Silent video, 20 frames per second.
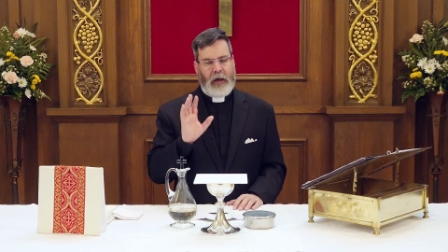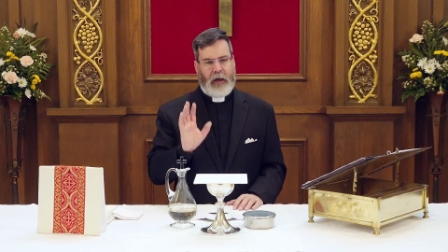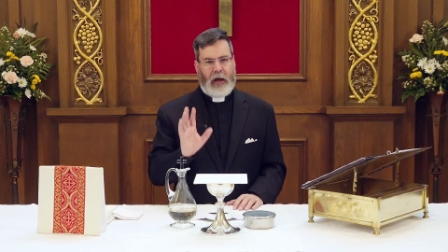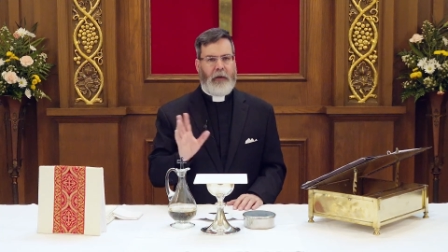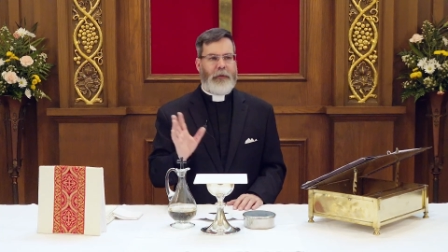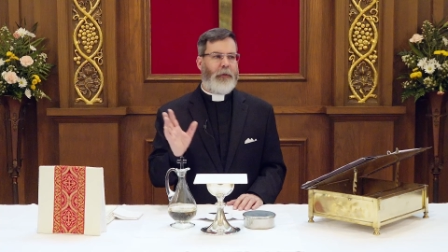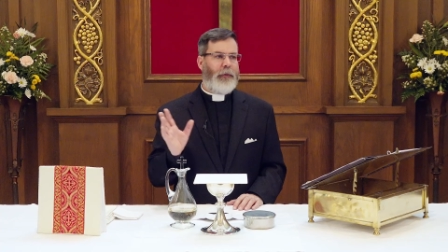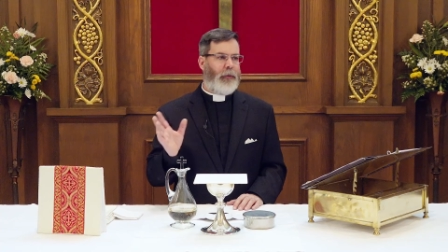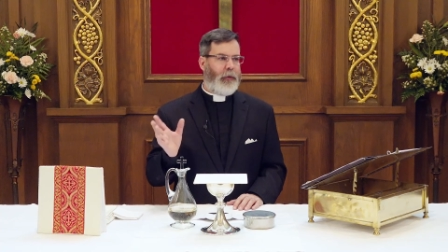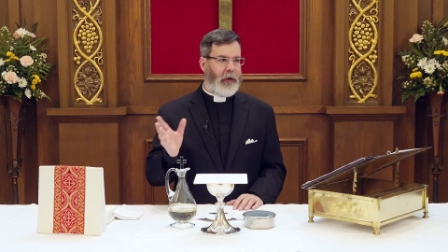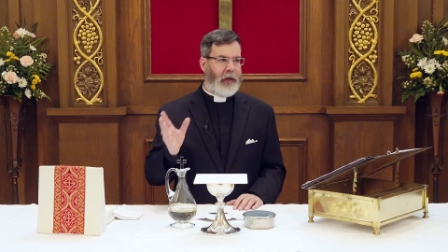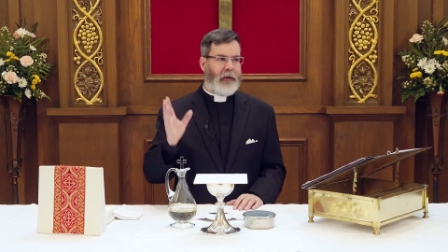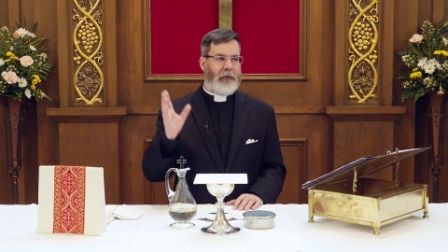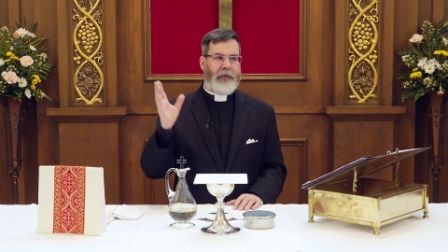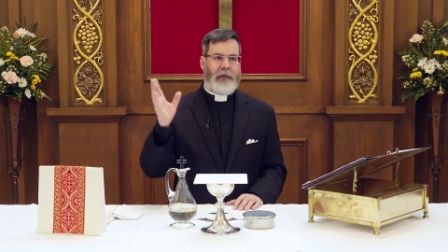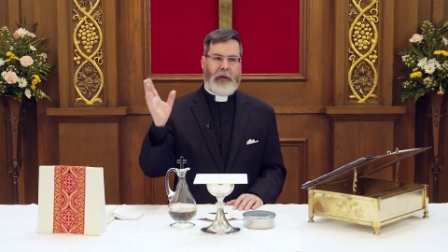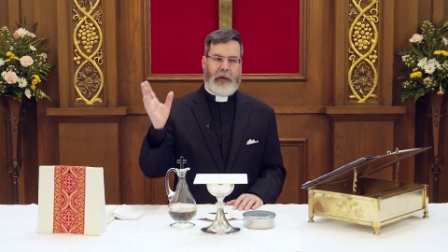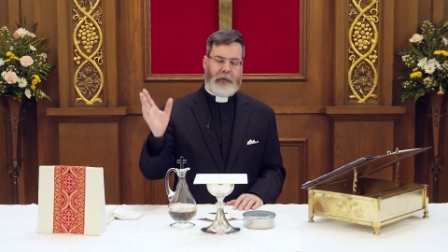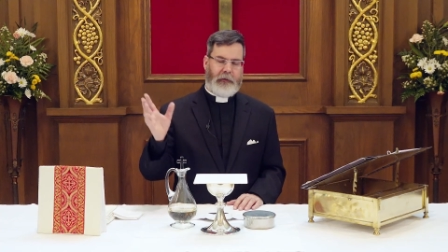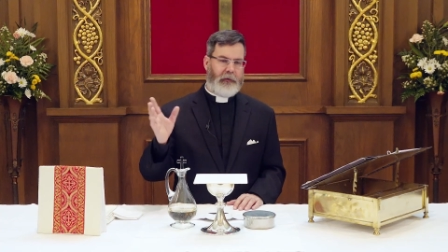Other
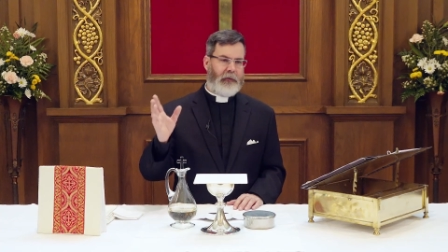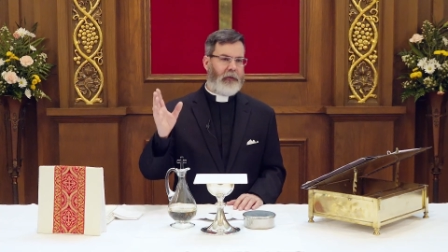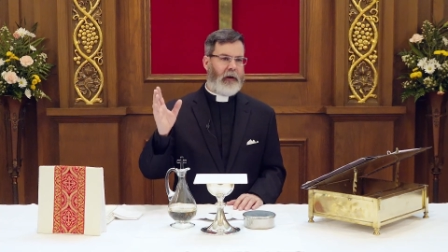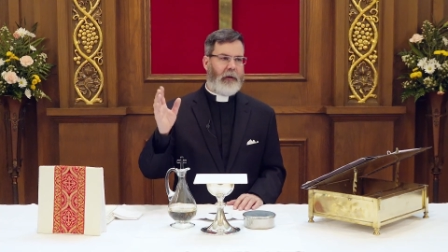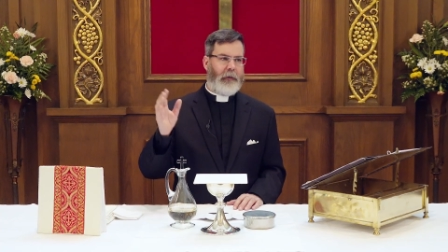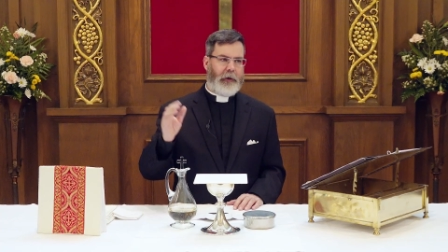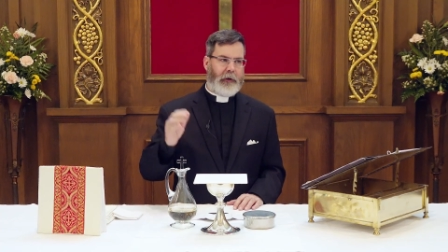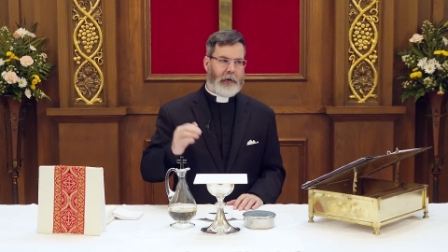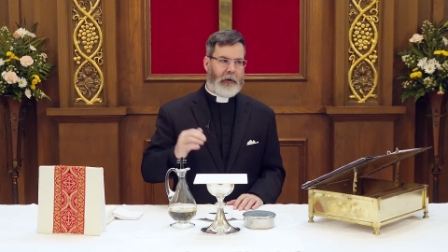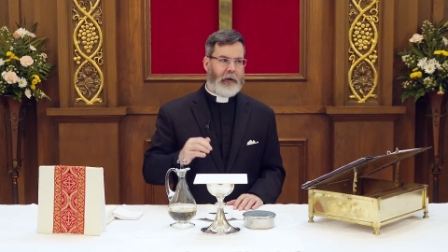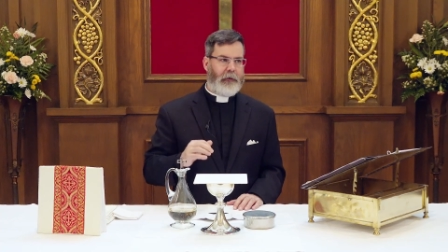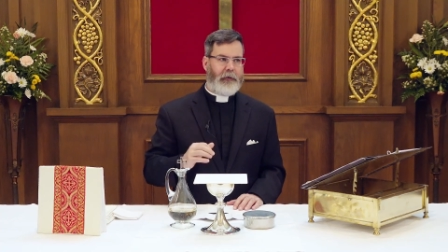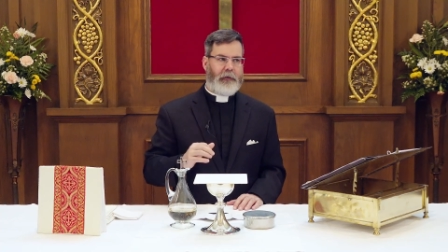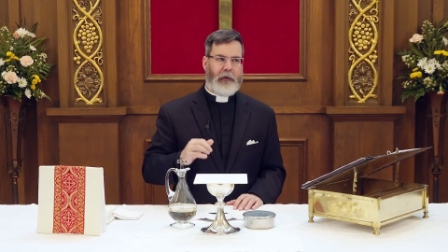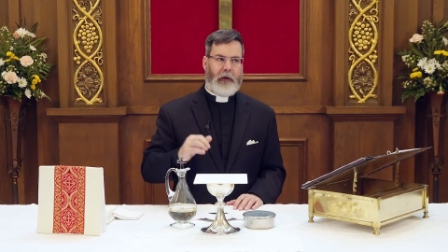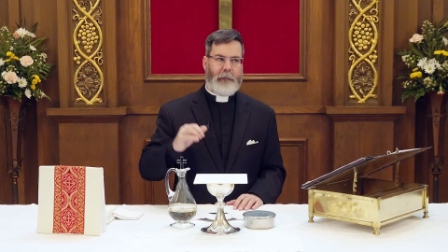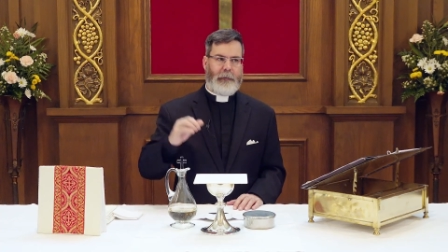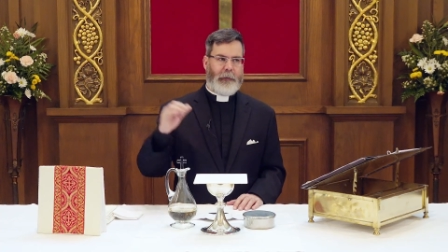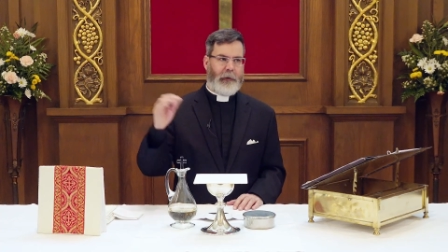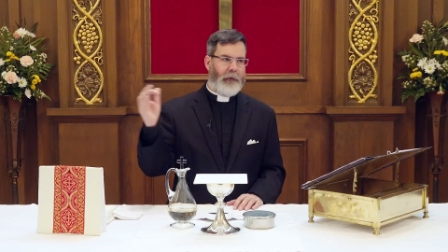things like the sauerkraut
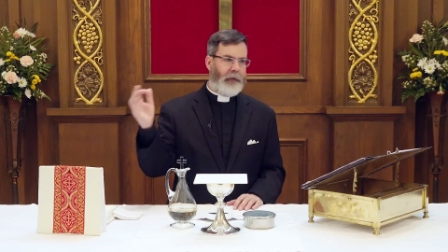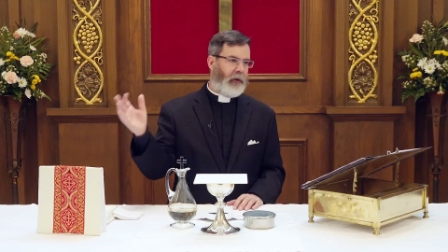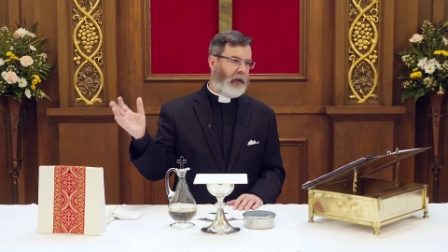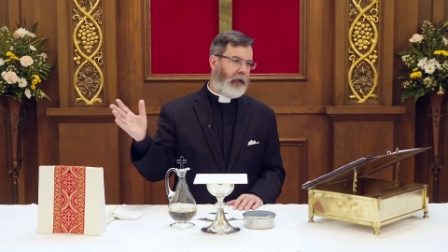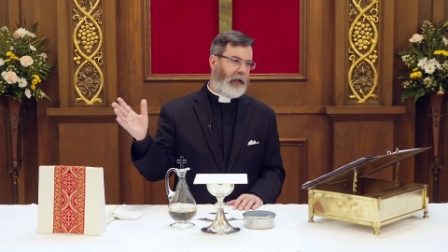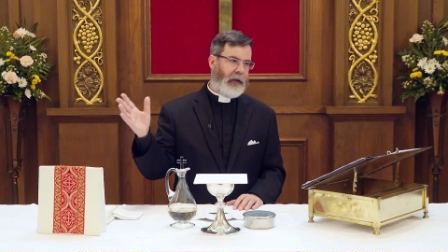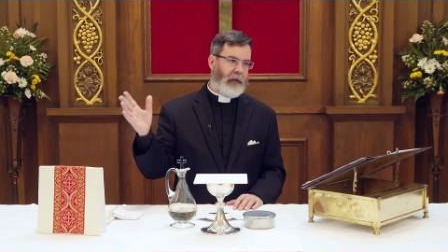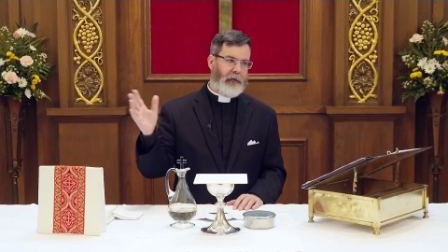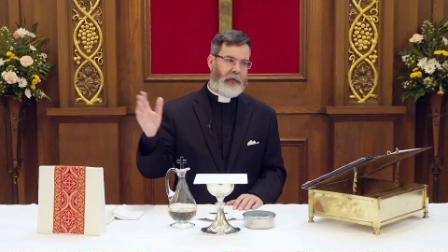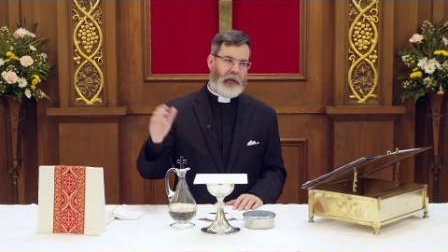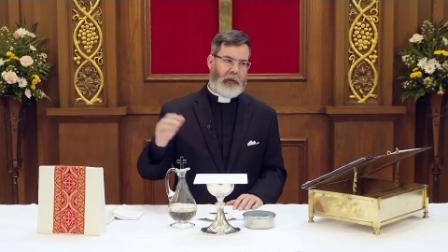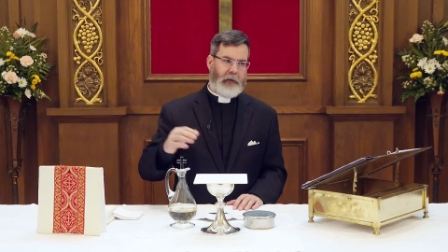supper and the ladies'